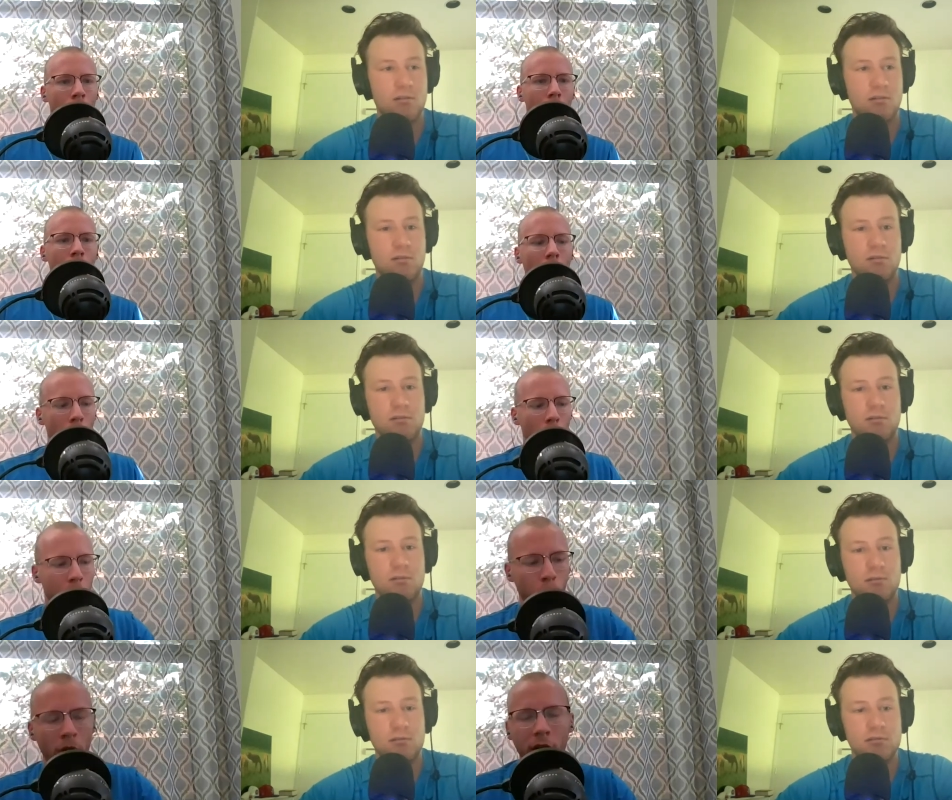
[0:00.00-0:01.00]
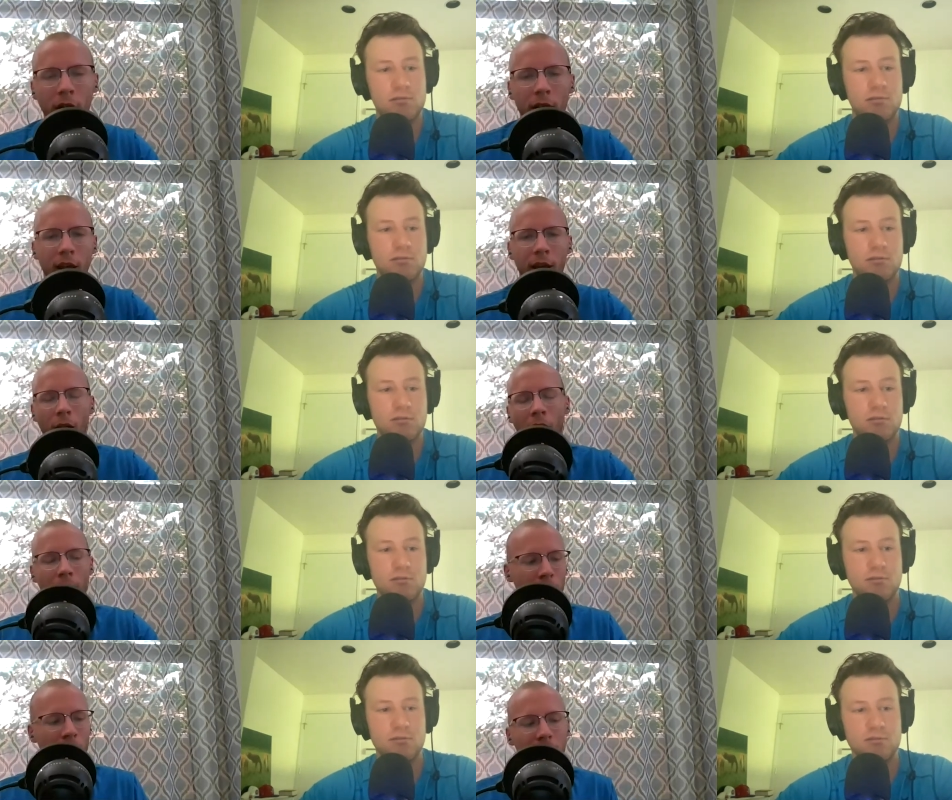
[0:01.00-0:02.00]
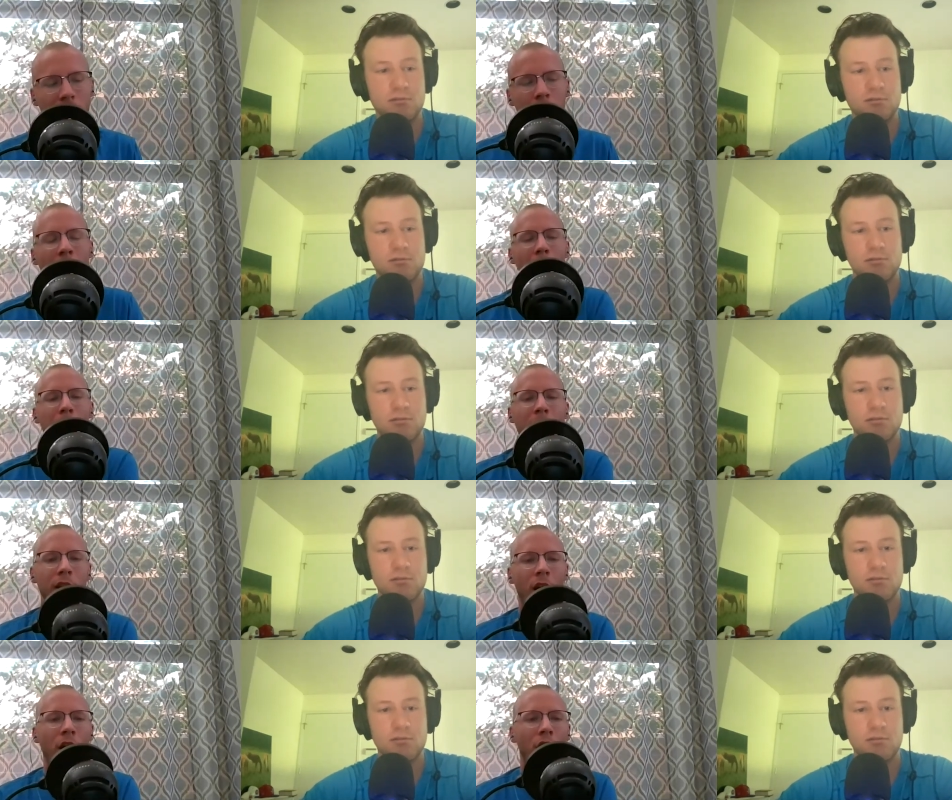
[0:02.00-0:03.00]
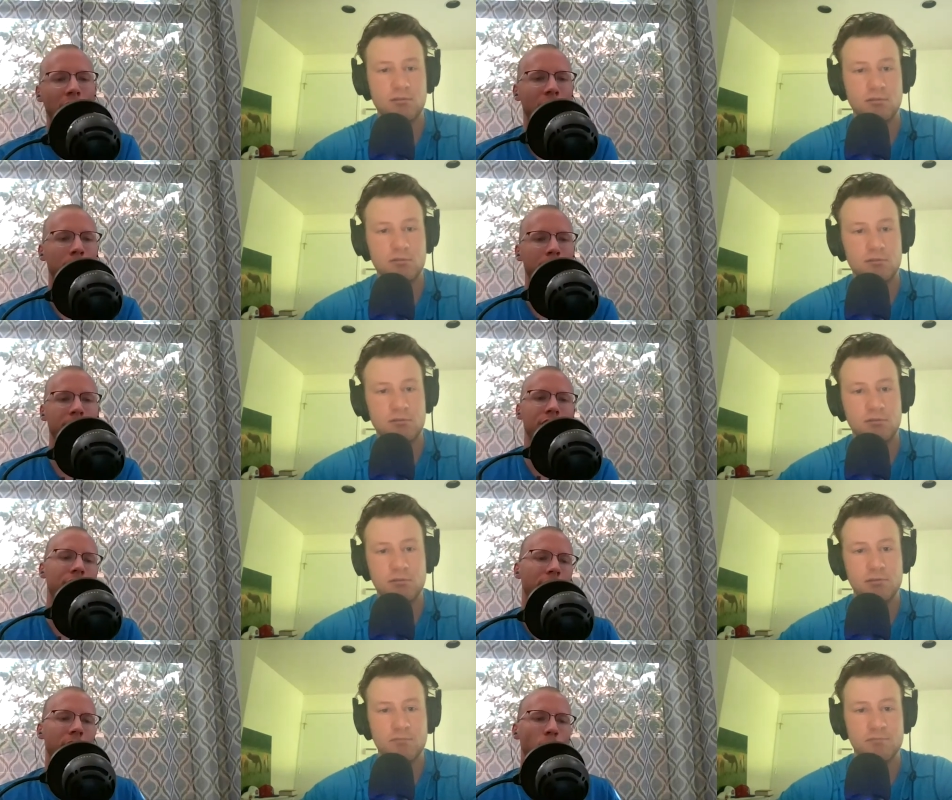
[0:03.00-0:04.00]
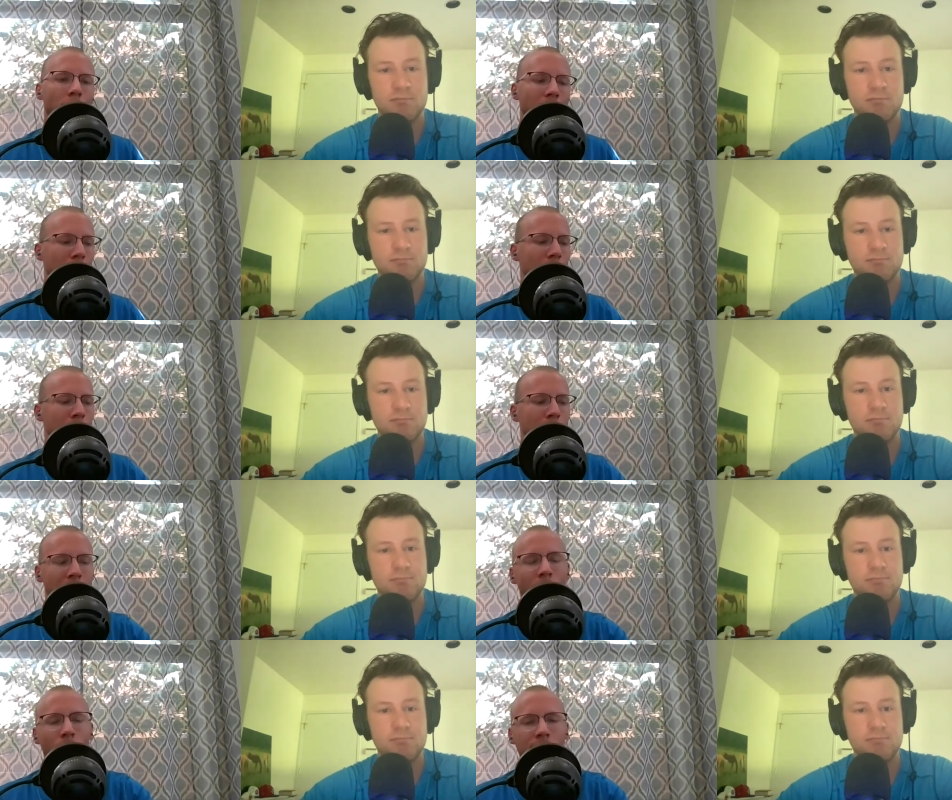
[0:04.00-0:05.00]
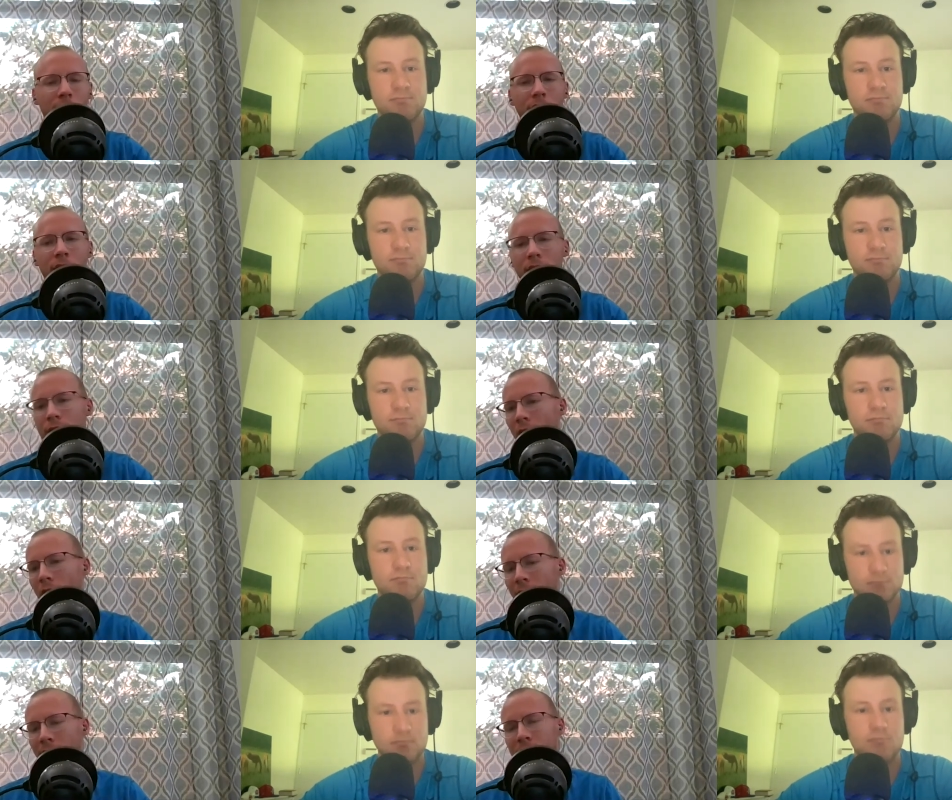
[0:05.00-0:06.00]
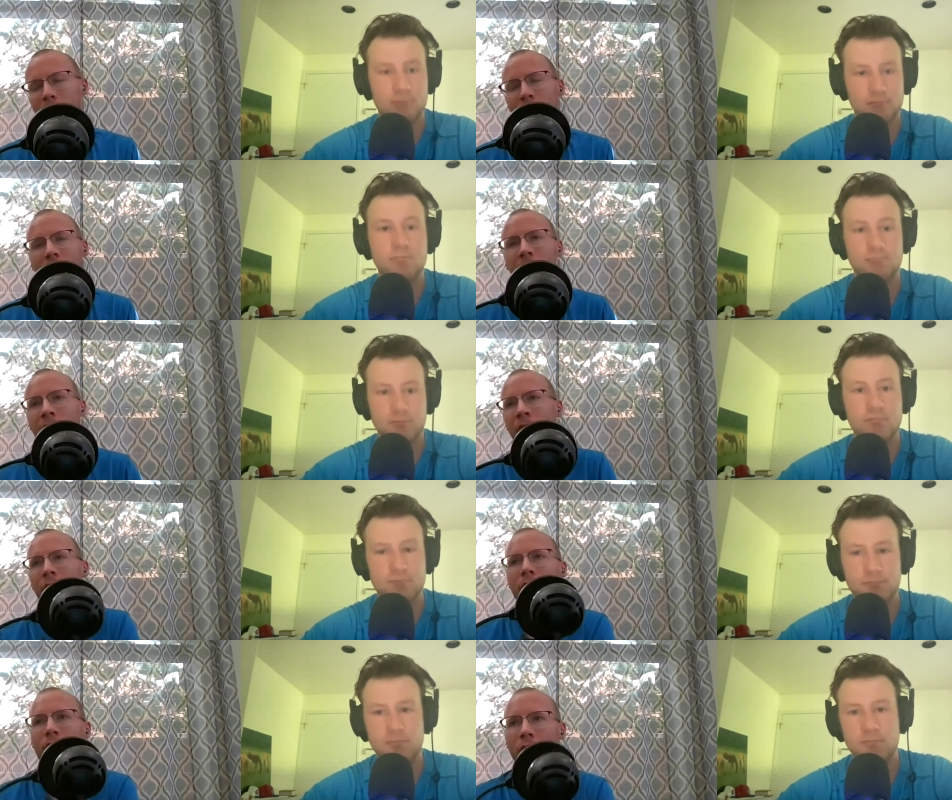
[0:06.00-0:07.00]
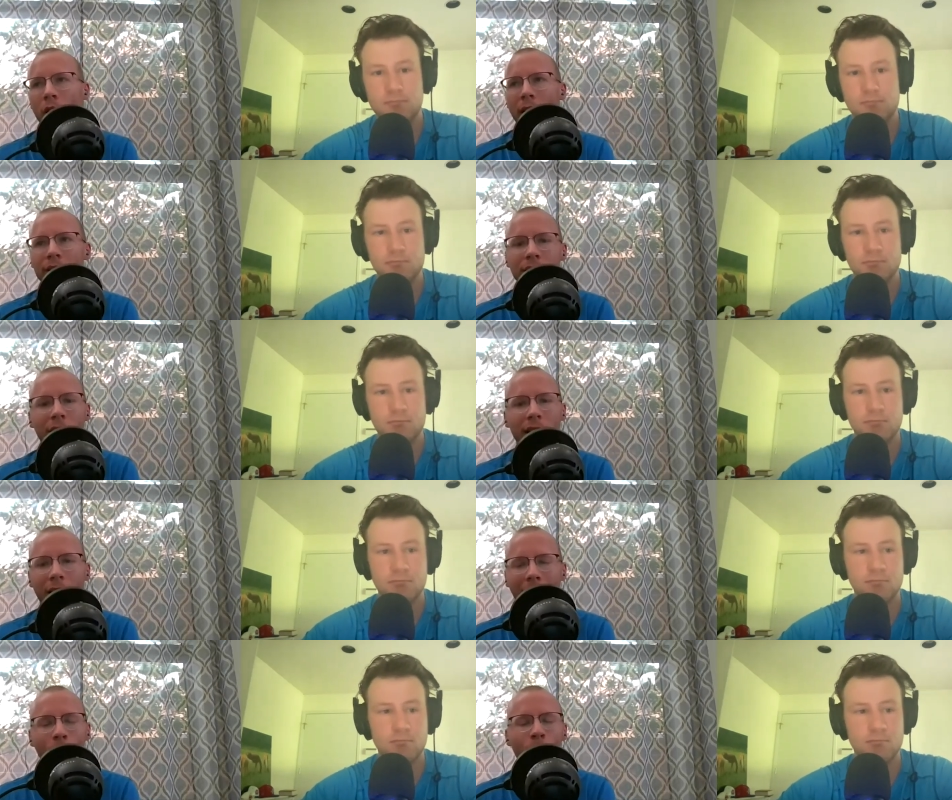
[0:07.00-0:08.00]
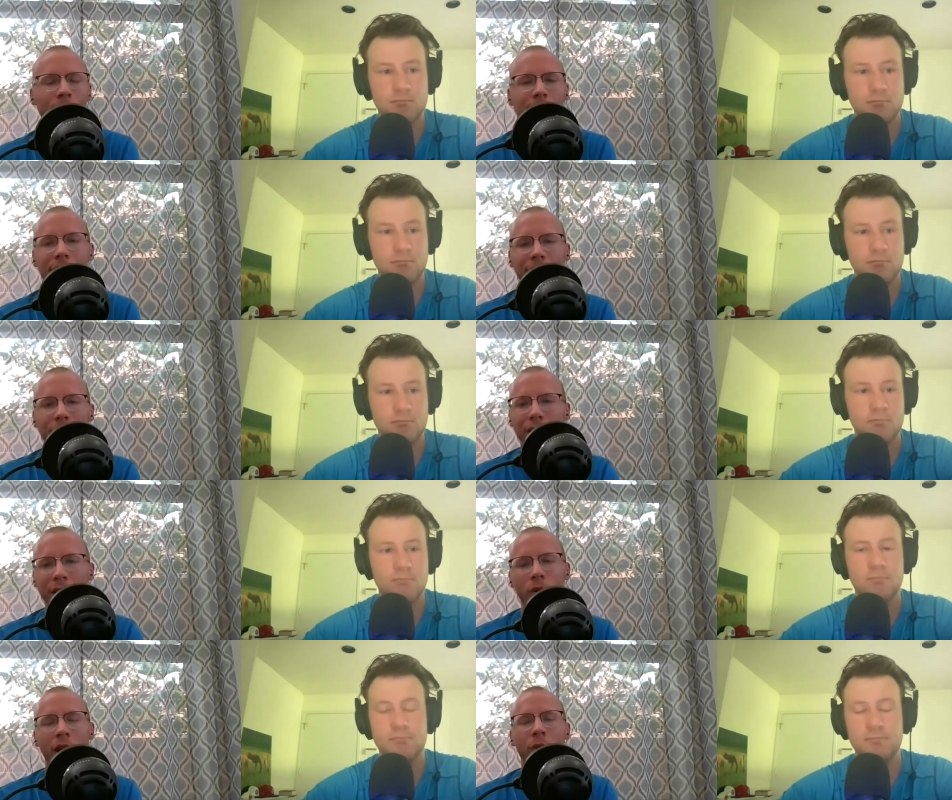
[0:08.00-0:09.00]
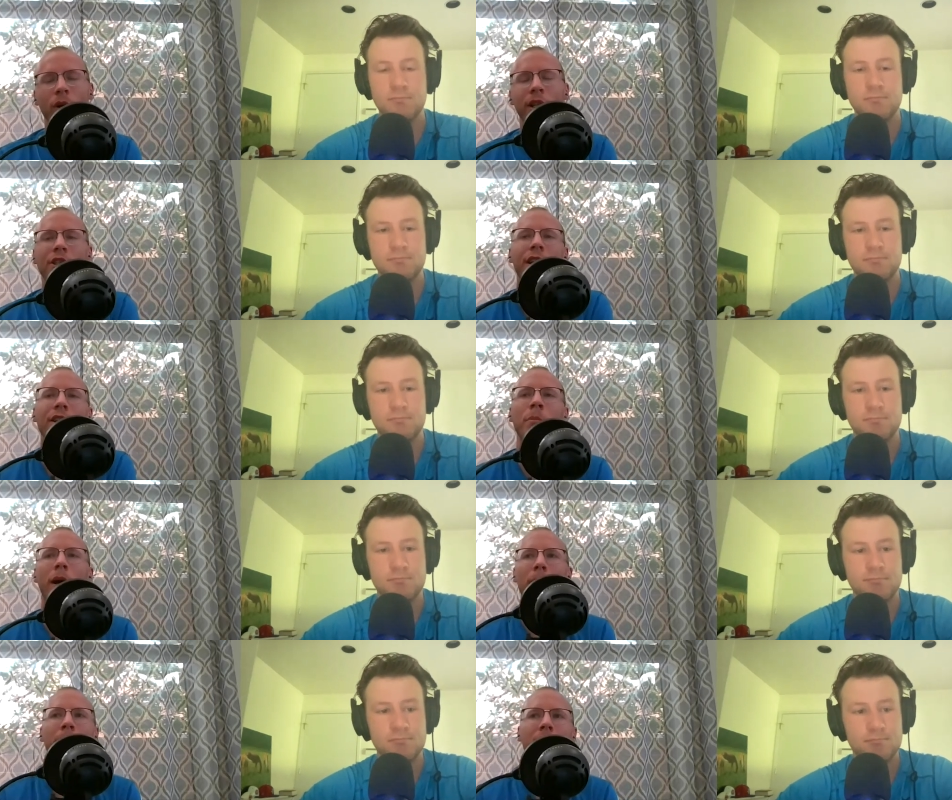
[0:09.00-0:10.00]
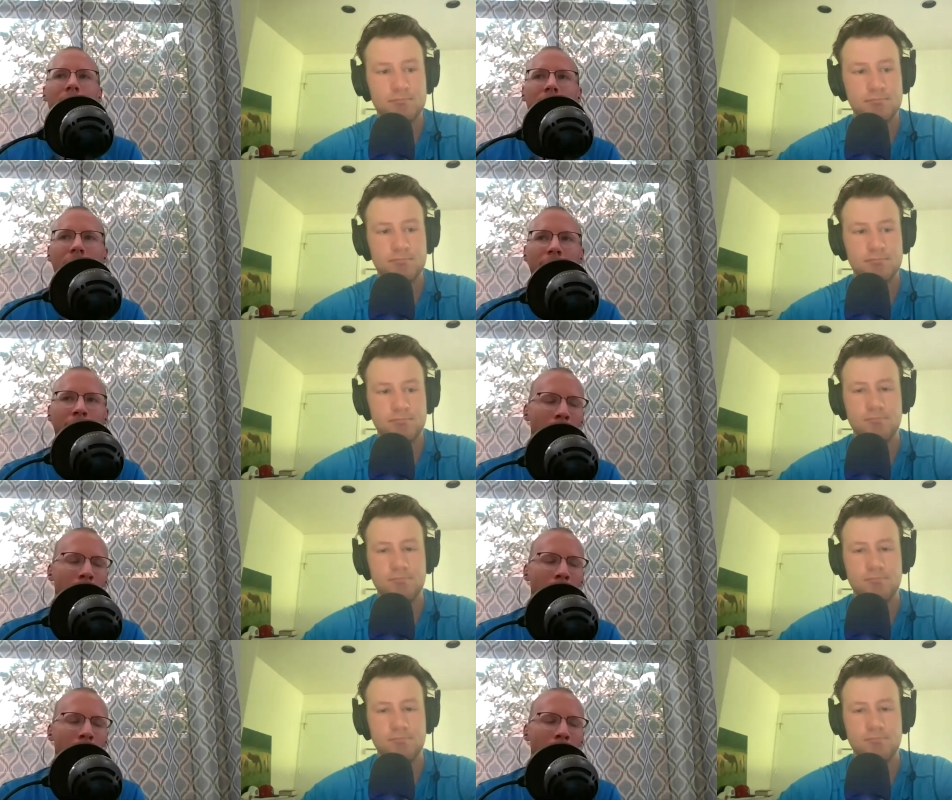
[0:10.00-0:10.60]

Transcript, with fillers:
Speaker 1: No, the one guy that I've changed my opinion on a little bit is Jalen Williams, but that was in the Salt Lake Summer League. So last night, I wouldn't say there was anyone I really changed my opinion on,